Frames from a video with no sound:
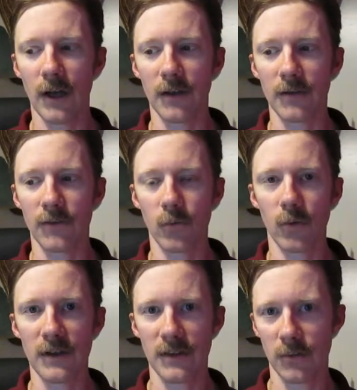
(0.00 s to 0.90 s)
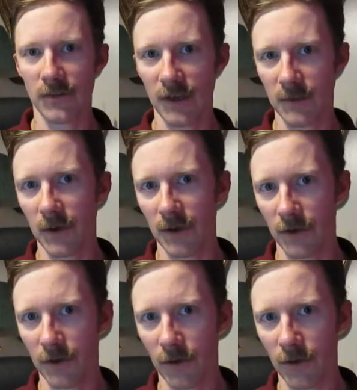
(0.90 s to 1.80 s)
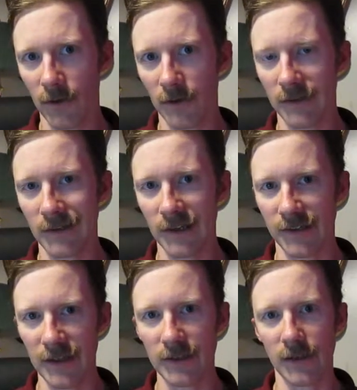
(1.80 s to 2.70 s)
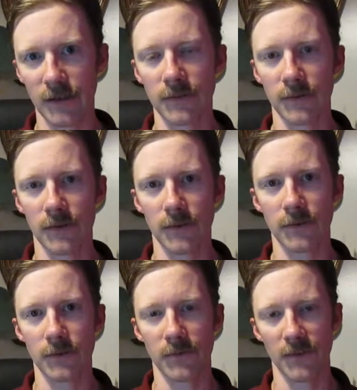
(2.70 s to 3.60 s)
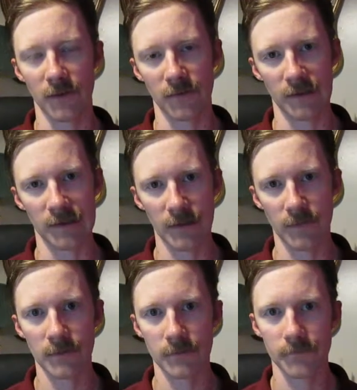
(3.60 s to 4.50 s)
as one that was hit by a car in Connecticut in 2011.